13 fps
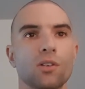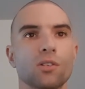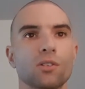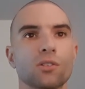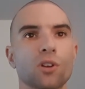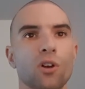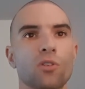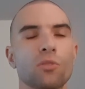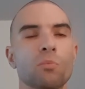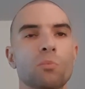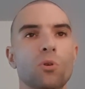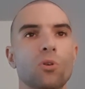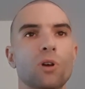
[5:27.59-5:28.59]
So the
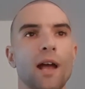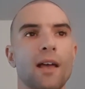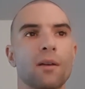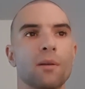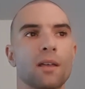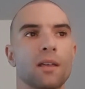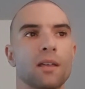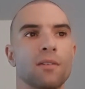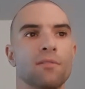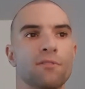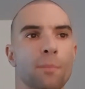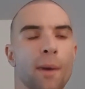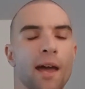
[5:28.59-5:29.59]
more
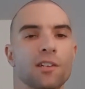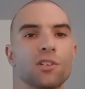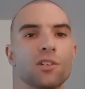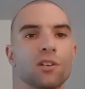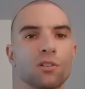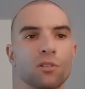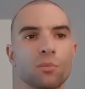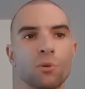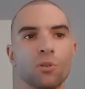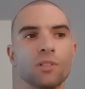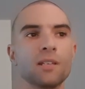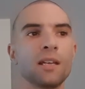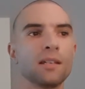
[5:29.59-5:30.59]
information or the
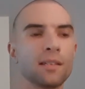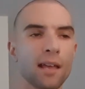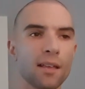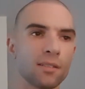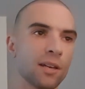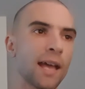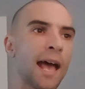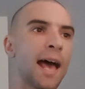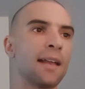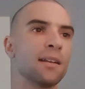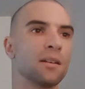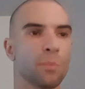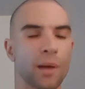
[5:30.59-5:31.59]
more details I
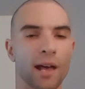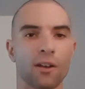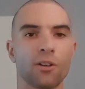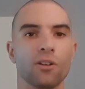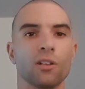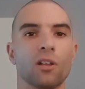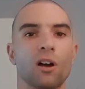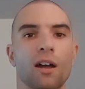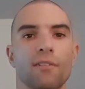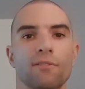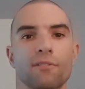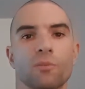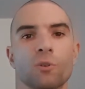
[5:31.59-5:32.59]
added about her
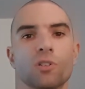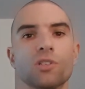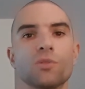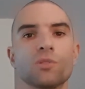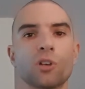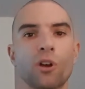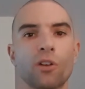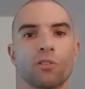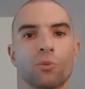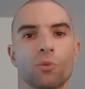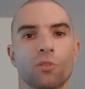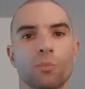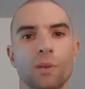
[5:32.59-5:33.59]
life and what she was going
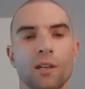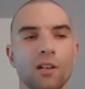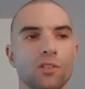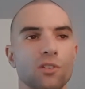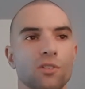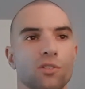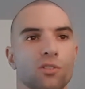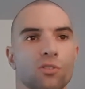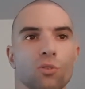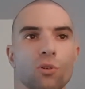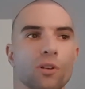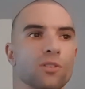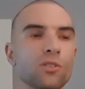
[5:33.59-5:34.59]
through with me, I just
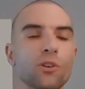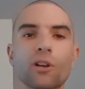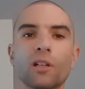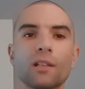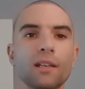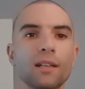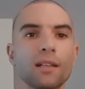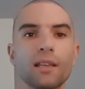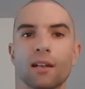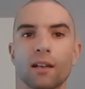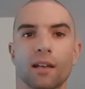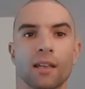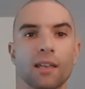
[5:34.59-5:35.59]
saw it so clearly.
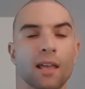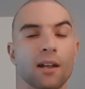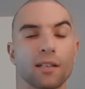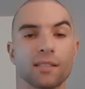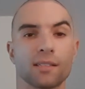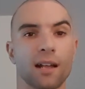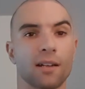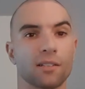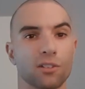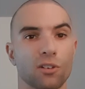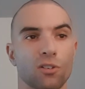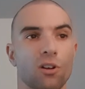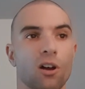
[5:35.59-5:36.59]
And again, I started
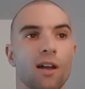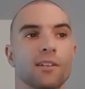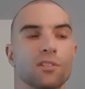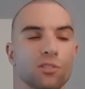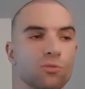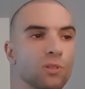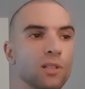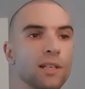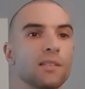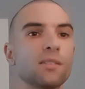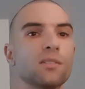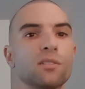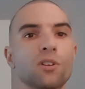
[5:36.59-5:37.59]
to cry and just
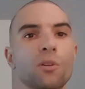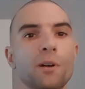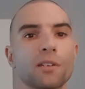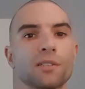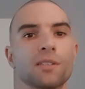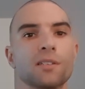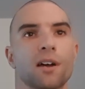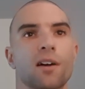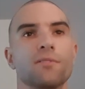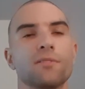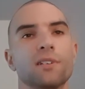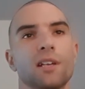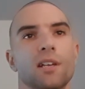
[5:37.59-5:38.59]
released so much
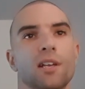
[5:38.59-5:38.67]
stuff.